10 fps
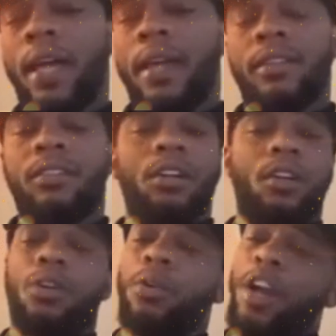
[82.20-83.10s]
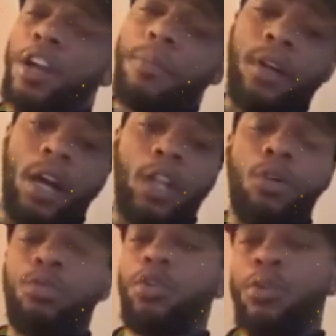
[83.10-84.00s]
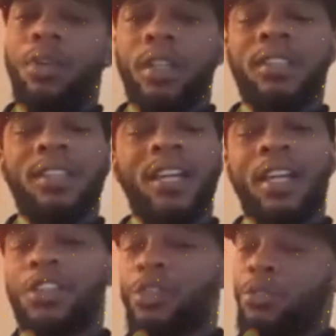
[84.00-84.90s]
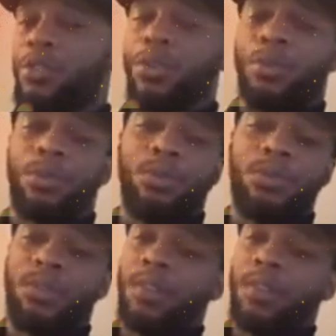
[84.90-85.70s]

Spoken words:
that, oh, everybody, I don't do this. Yes, you do.